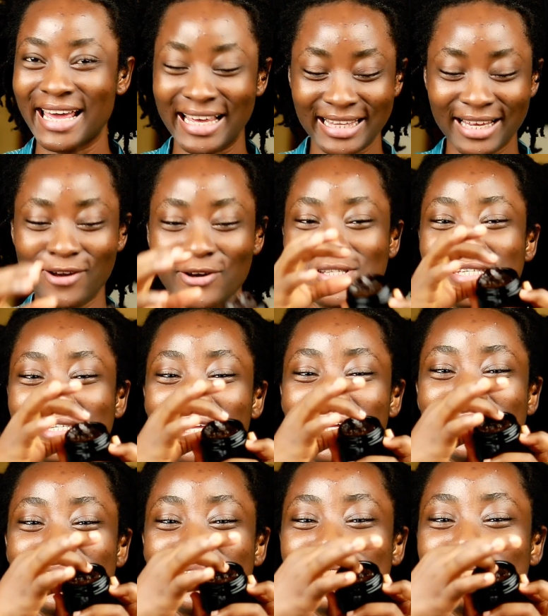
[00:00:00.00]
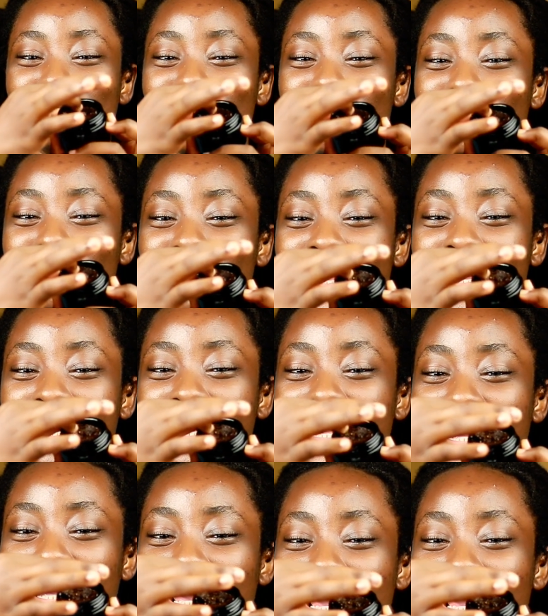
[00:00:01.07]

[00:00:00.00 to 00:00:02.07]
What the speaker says: Like the consistency is more of like